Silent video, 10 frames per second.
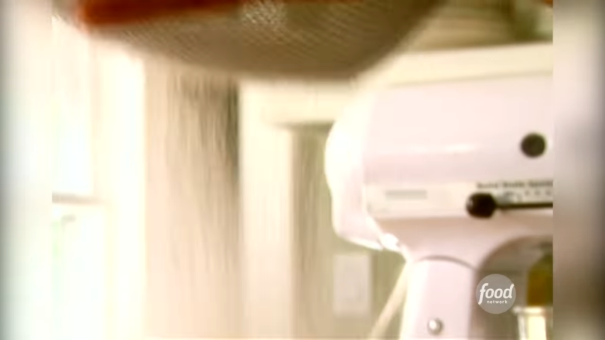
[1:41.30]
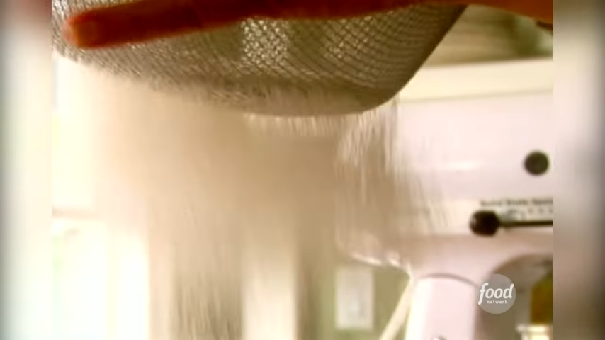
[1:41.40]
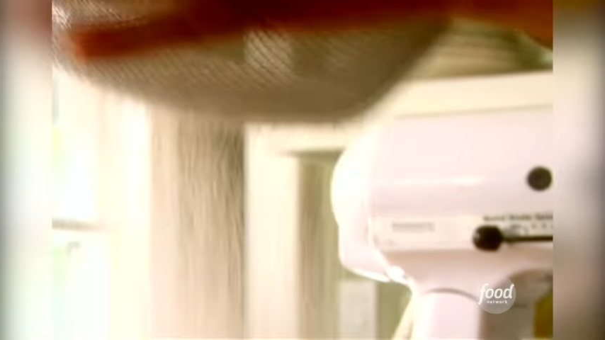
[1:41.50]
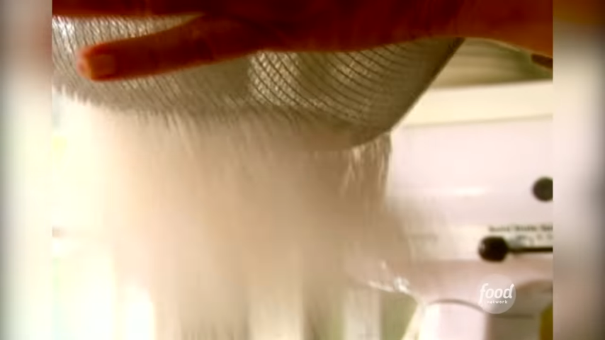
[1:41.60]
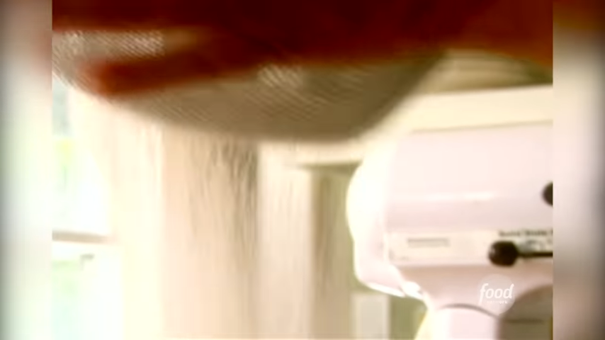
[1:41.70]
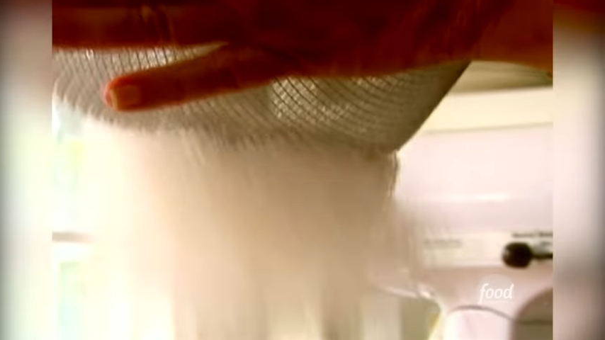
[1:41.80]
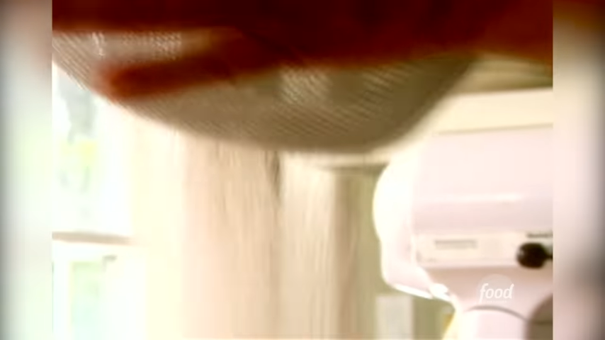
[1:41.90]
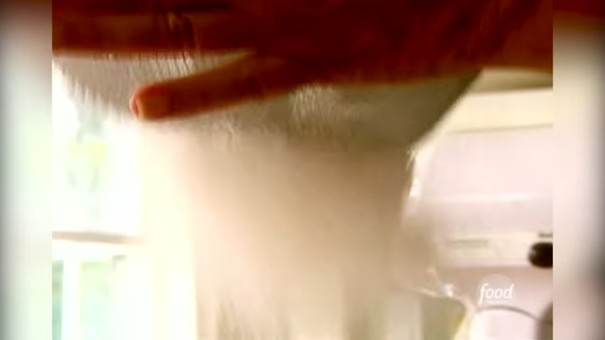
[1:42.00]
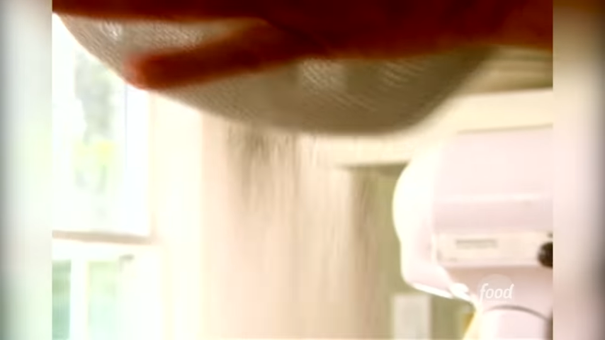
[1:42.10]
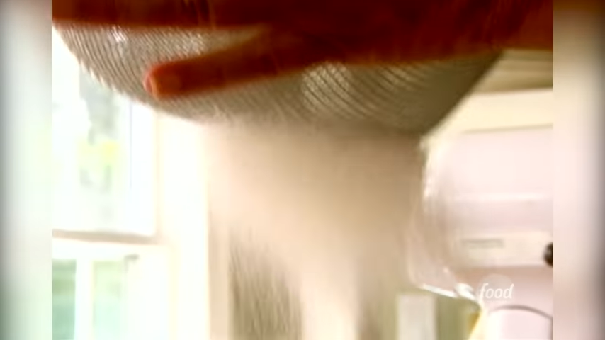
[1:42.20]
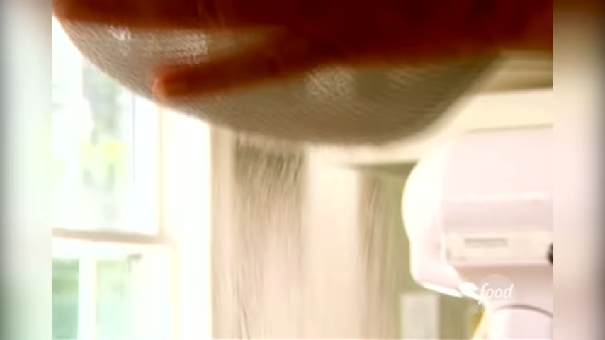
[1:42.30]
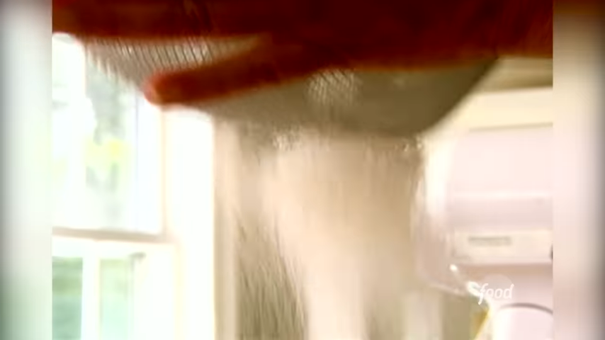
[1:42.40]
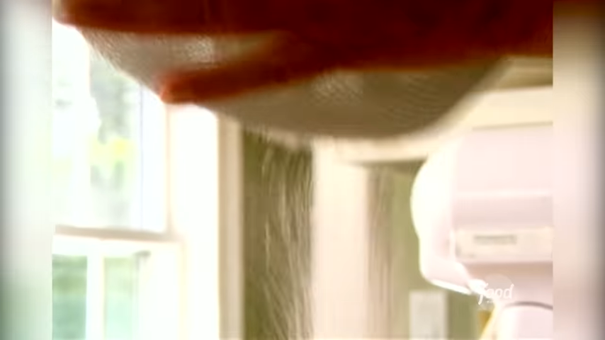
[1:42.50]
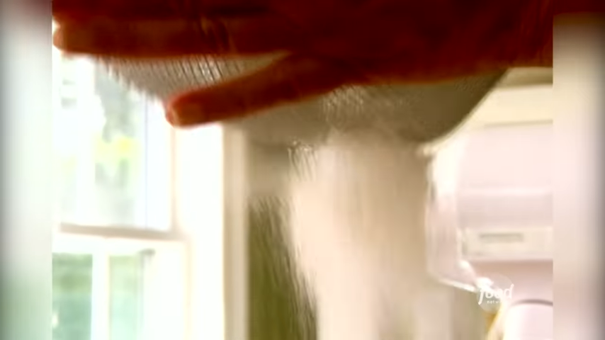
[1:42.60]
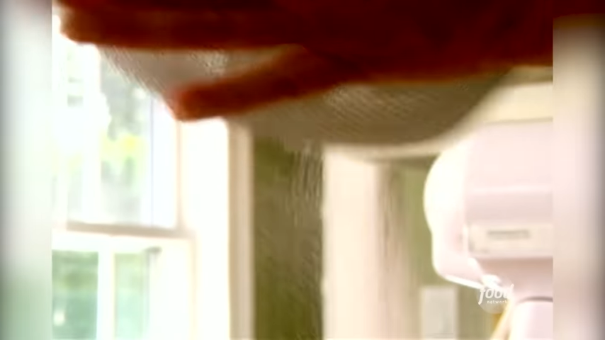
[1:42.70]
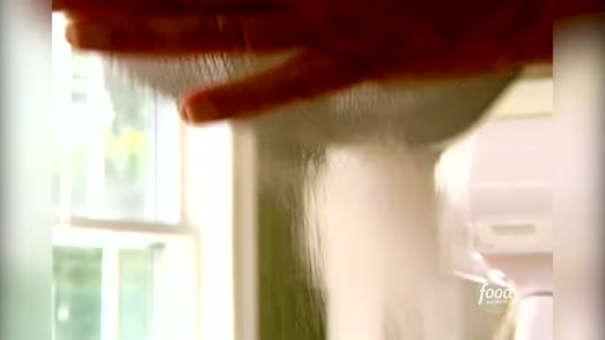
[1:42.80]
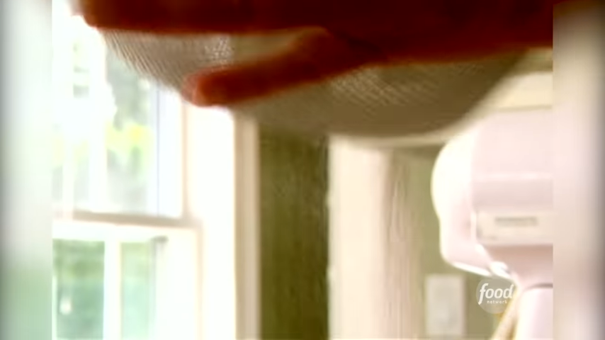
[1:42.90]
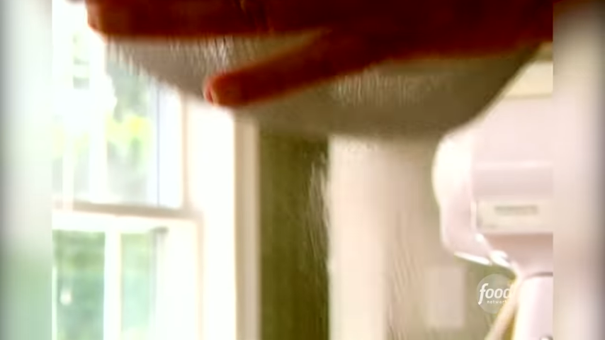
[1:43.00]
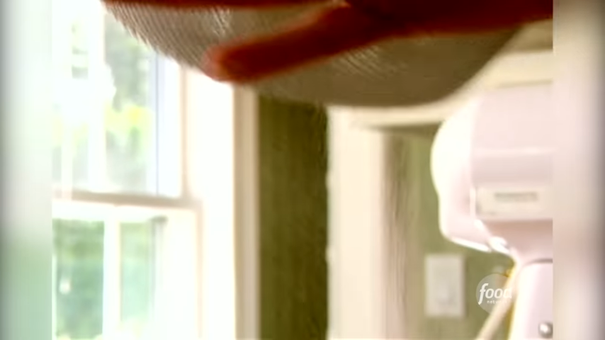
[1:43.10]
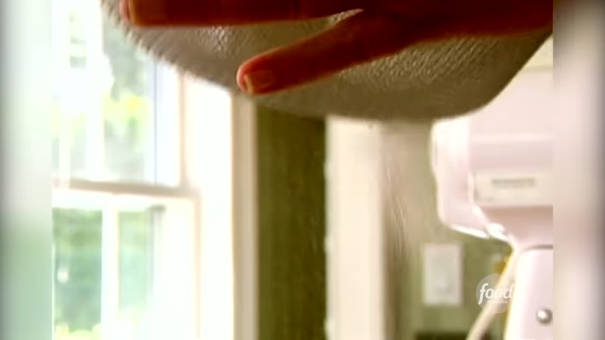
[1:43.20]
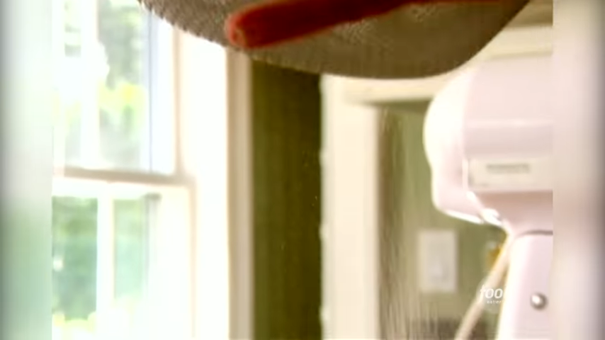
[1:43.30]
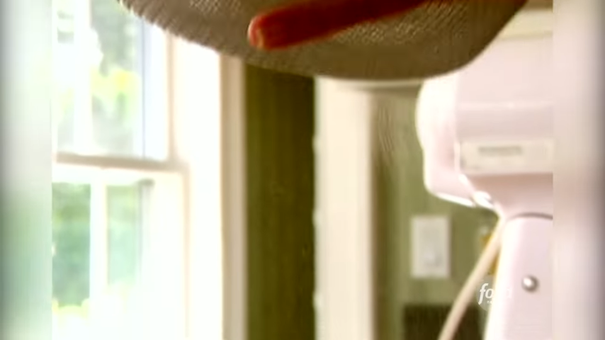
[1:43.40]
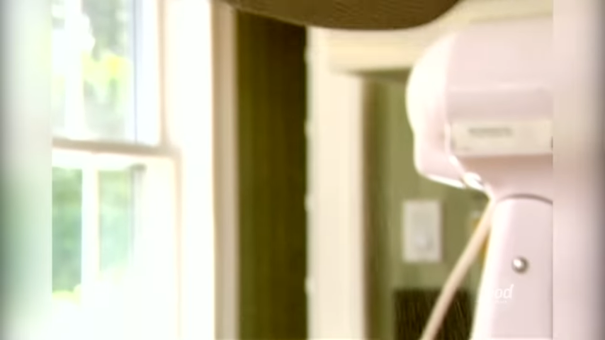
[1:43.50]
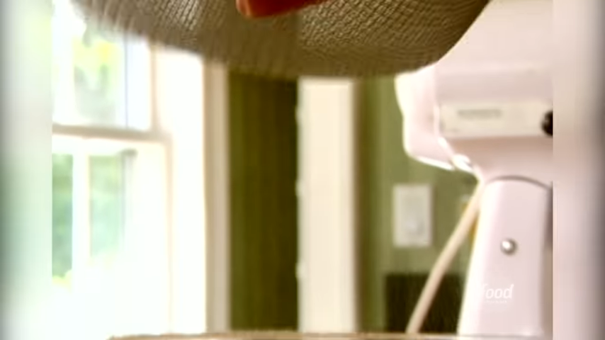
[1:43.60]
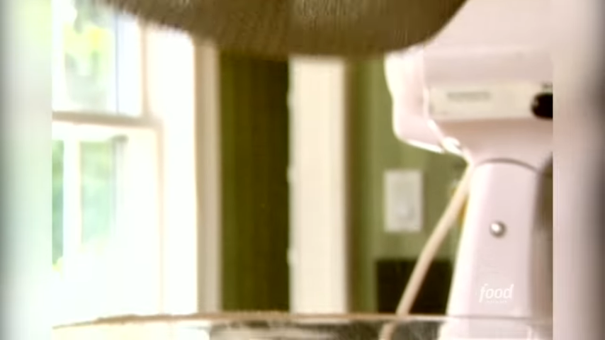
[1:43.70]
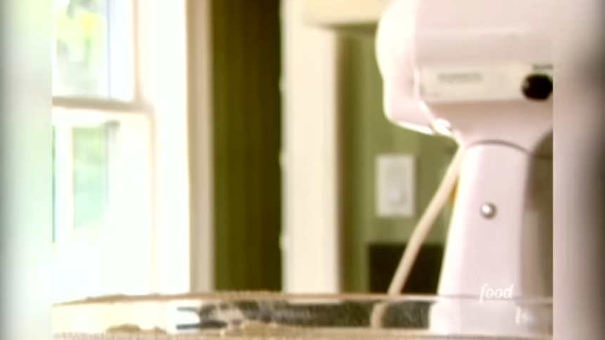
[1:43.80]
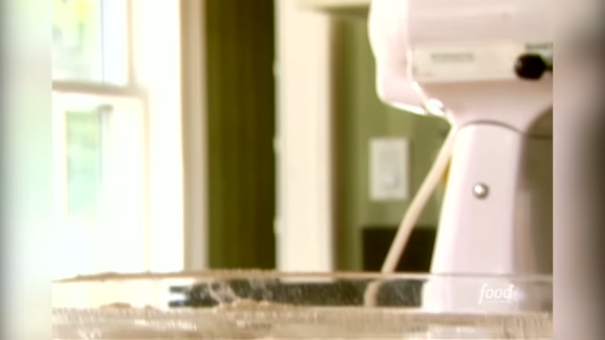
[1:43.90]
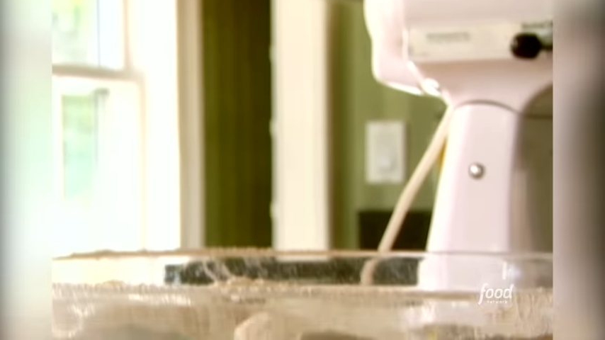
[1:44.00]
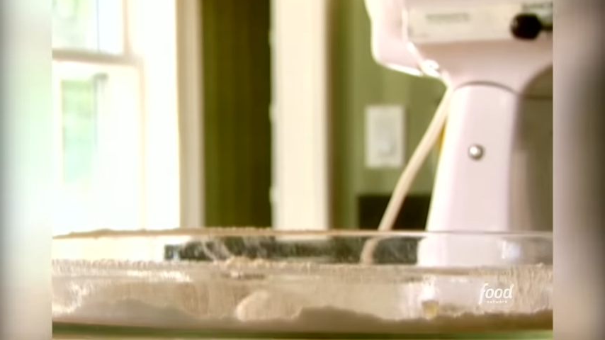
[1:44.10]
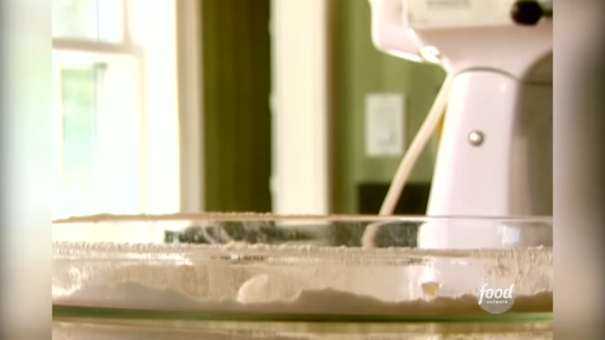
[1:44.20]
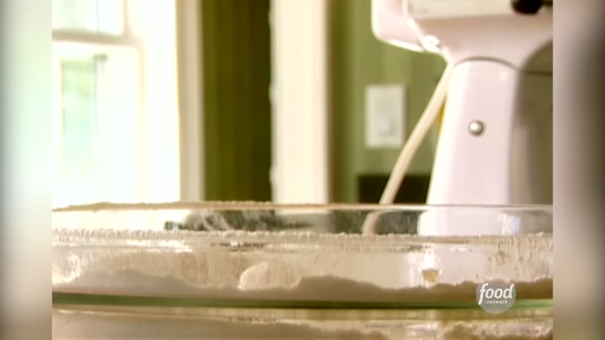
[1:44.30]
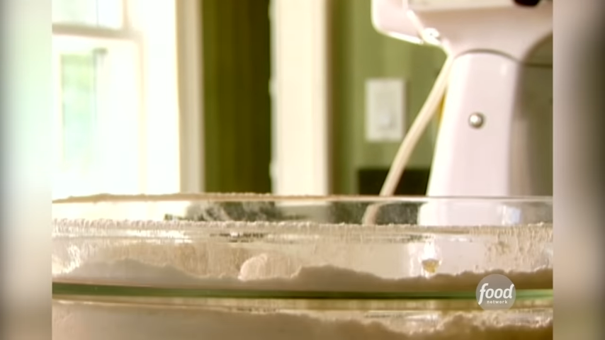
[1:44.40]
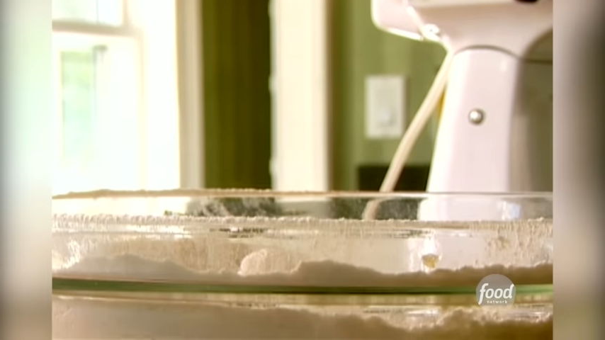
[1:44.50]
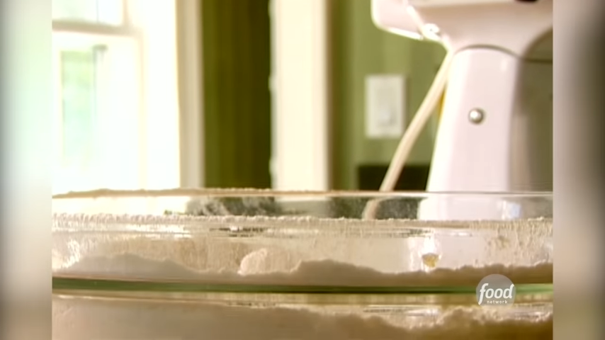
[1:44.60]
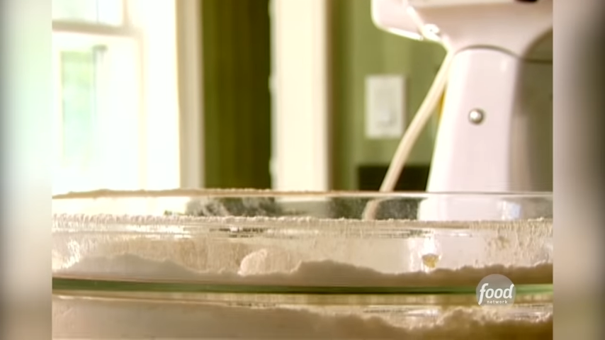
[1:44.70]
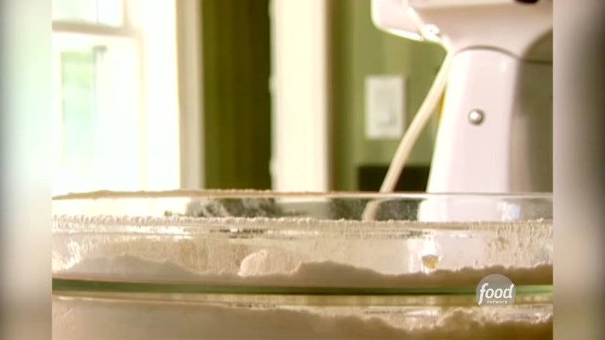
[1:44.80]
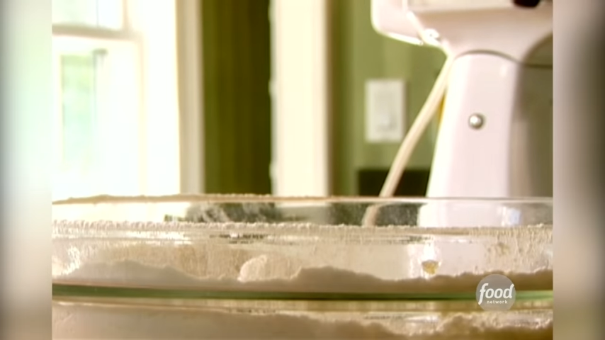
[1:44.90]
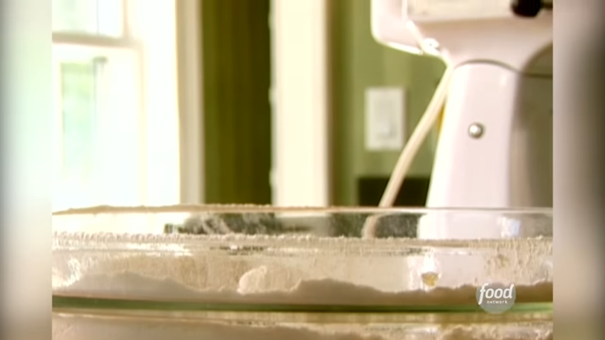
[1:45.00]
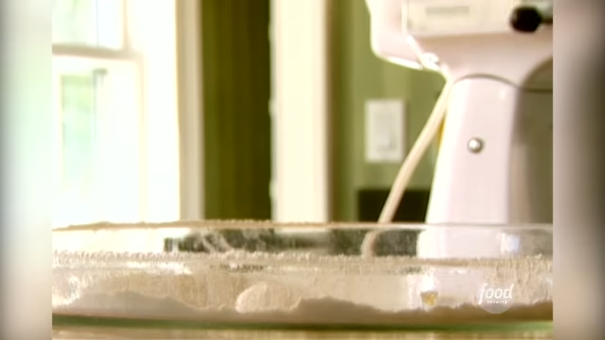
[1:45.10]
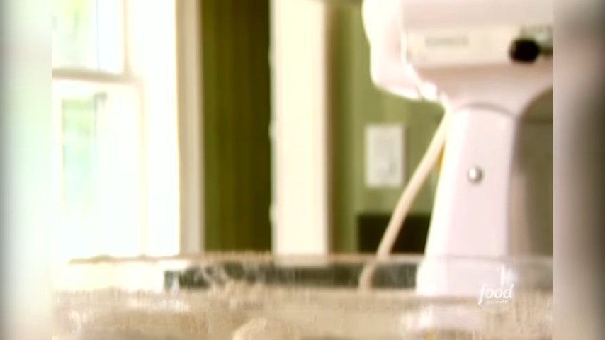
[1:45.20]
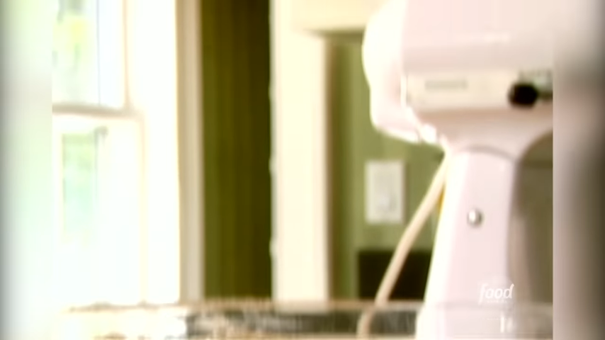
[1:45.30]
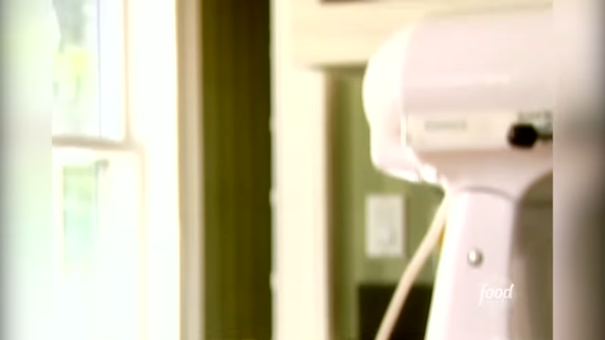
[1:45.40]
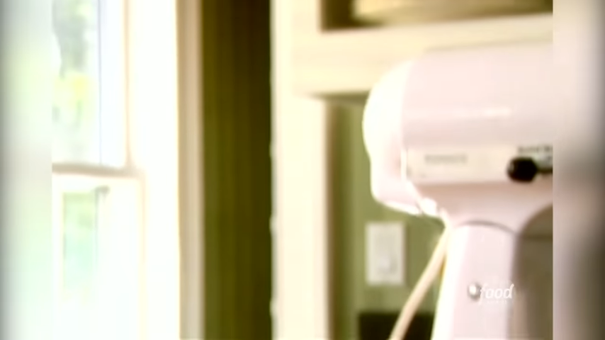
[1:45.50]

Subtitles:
No face is visible, so there are no lips to read.